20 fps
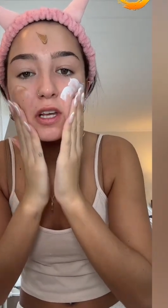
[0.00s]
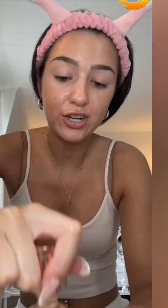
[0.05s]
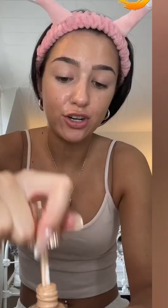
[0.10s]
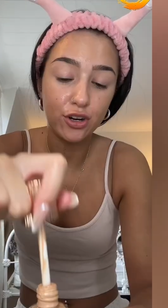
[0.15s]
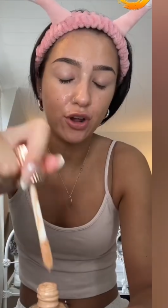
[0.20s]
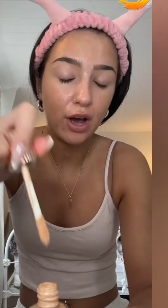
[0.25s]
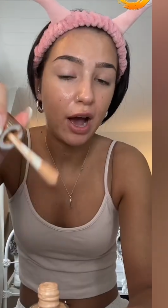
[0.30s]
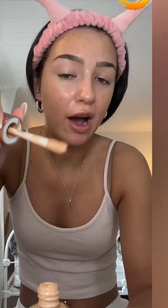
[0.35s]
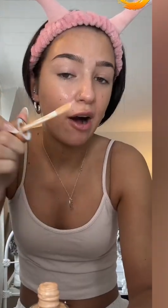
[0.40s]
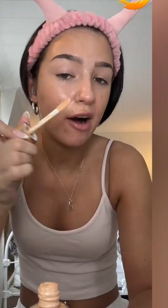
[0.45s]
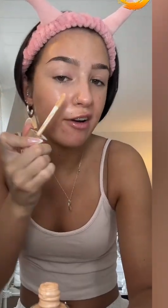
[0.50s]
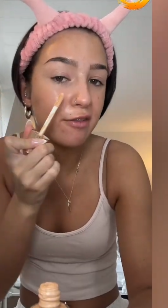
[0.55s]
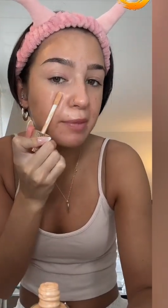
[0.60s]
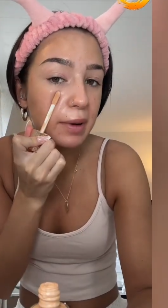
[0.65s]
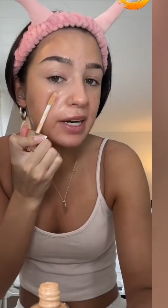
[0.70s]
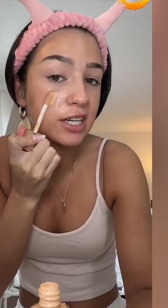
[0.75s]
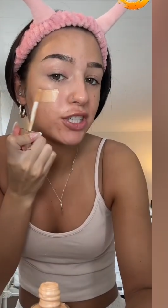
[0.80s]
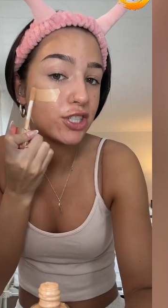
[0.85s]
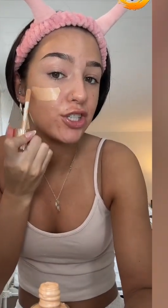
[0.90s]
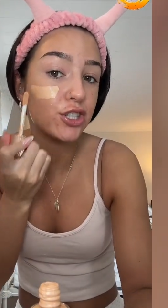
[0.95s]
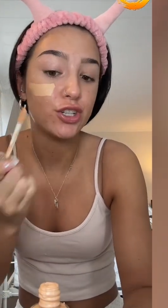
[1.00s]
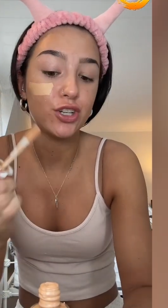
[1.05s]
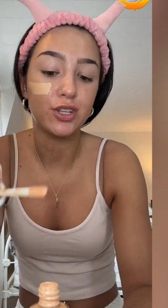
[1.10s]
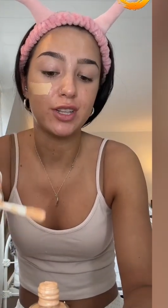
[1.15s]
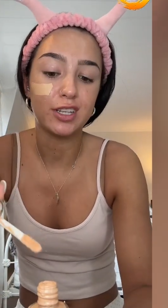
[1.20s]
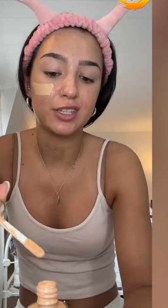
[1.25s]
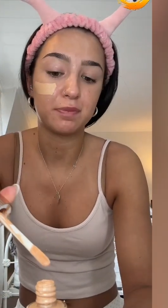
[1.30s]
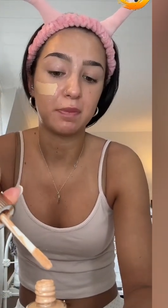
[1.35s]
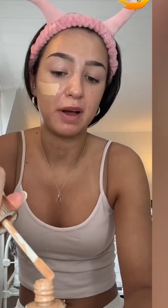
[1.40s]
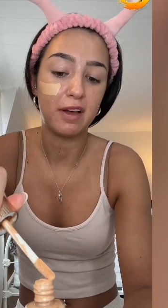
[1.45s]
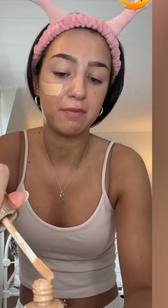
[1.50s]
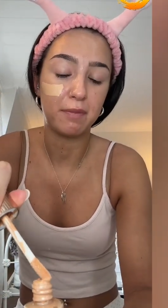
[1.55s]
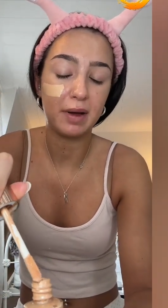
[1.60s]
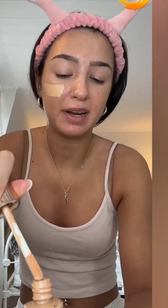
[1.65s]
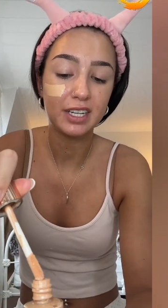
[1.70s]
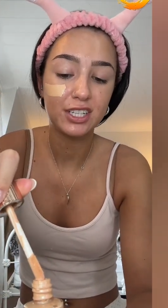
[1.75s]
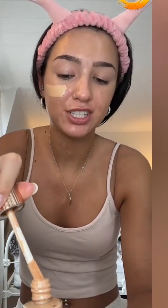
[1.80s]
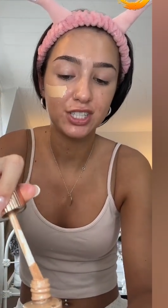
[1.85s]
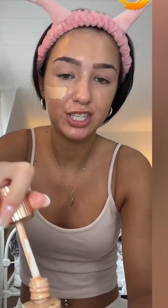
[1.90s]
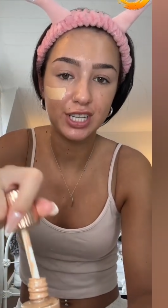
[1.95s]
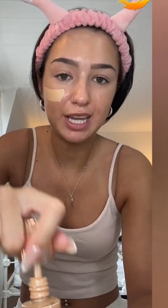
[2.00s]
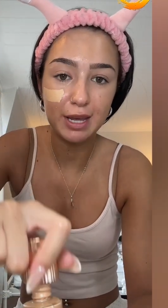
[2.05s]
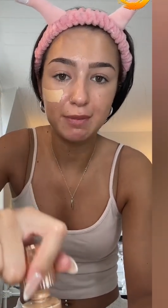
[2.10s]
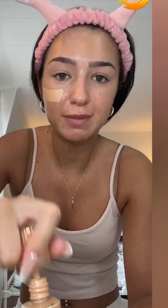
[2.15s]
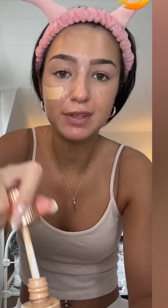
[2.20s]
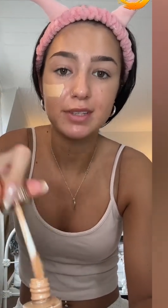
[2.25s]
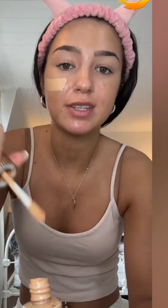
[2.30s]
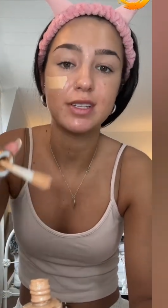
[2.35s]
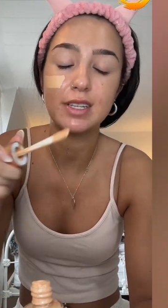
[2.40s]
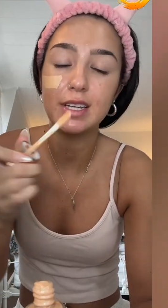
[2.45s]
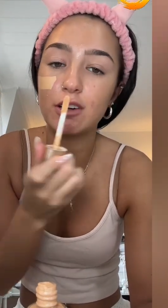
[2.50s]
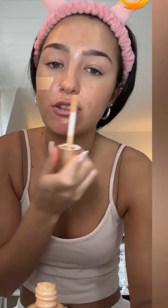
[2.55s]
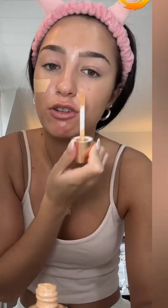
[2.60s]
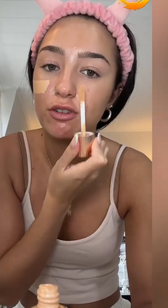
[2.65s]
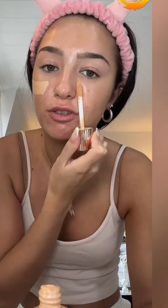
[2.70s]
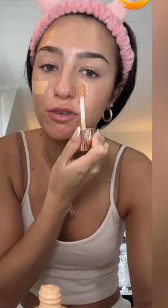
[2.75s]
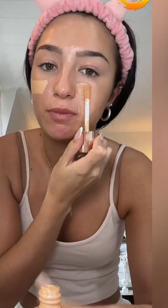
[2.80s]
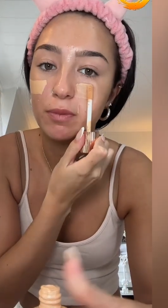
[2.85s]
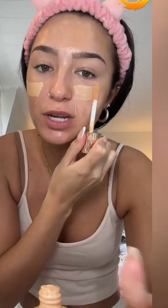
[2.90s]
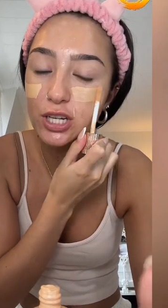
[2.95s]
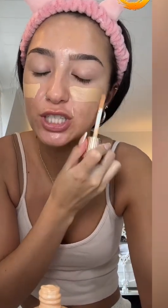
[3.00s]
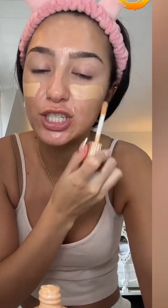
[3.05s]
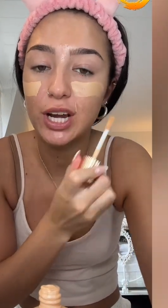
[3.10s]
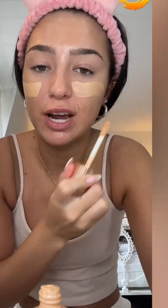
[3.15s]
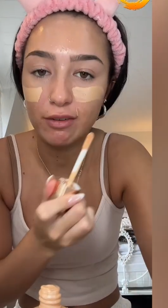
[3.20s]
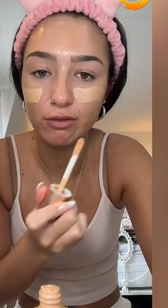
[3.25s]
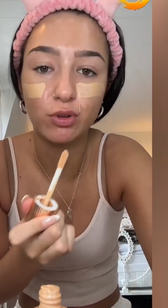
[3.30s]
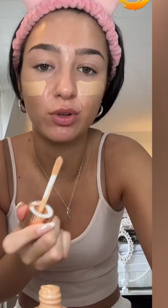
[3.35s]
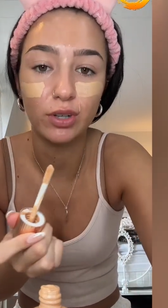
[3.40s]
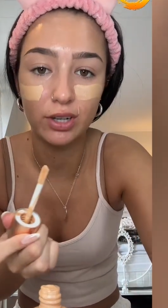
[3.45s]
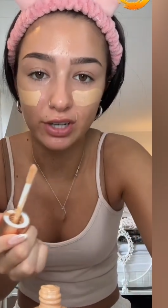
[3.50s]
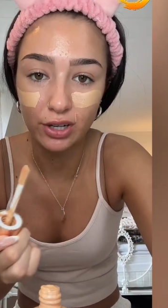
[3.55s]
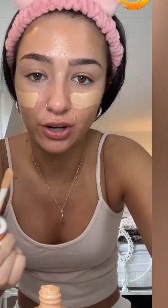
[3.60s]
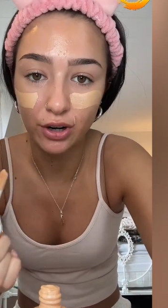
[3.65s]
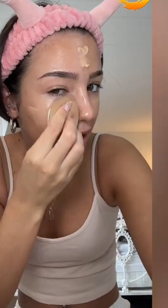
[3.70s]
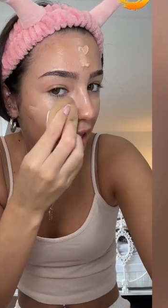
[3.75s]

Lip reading: Don't know how I've managed to do this, but I've managed to keep this a secret from literally everyone I know.